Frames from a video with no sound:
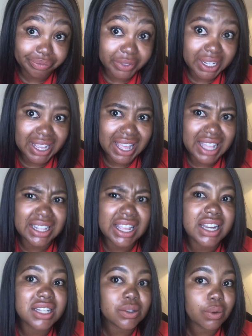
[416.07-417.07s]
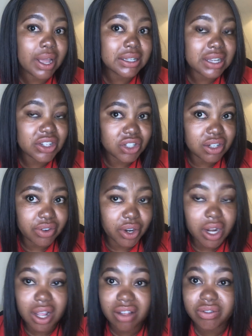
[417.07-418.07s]
Yeah, and it's quite actually very
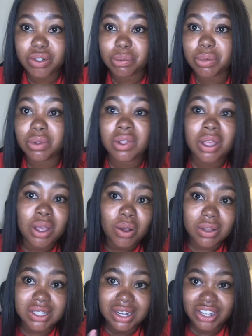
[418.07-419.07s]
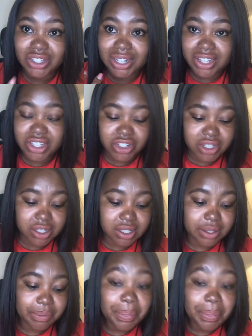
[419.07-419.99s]
uncomfortable because it actually itches.